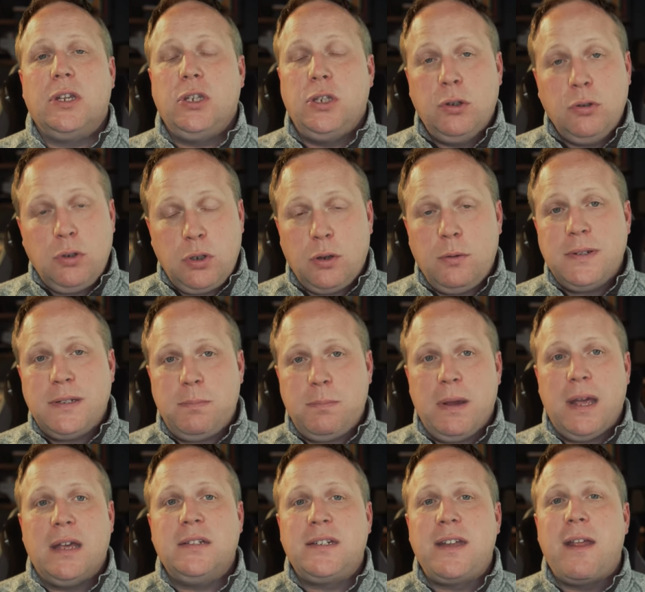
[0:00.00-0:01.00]
YouTube is
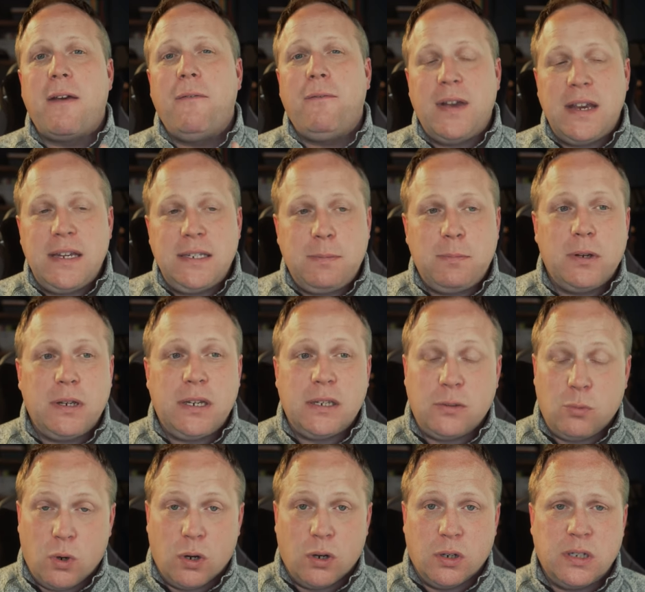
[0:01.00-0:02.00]
best, Facebook is
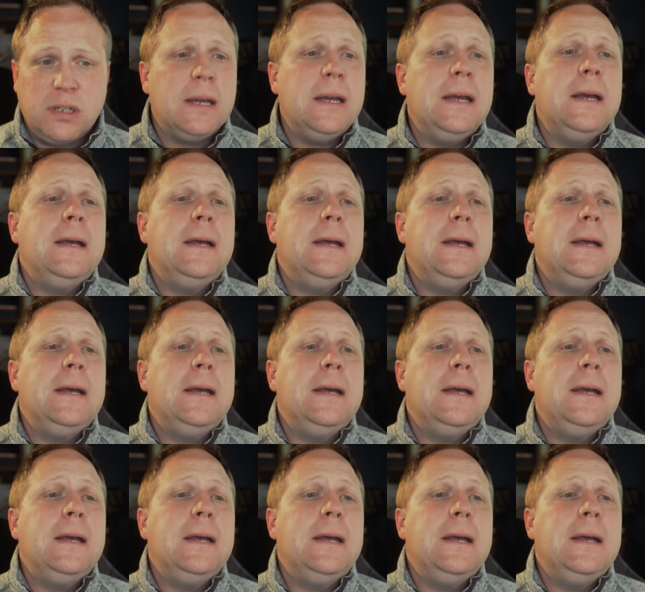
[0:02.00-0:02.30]
worst.